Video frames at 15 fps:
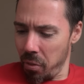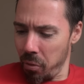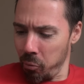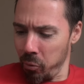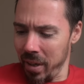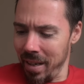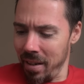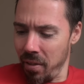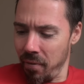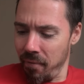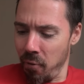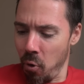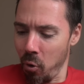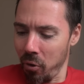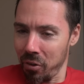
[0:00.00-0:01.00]

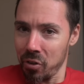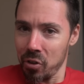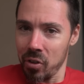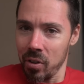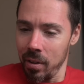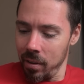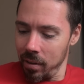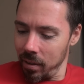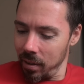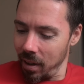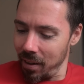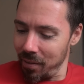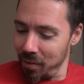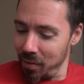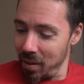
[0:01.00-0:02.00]
3/4
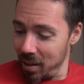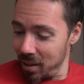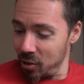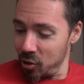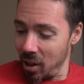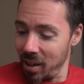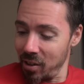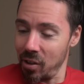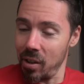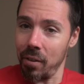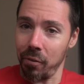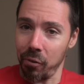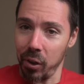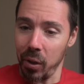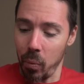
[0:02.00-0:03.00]
of the size of the
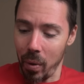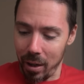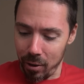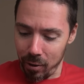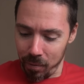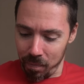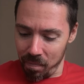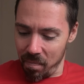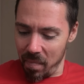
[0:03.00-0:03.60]
Freewell.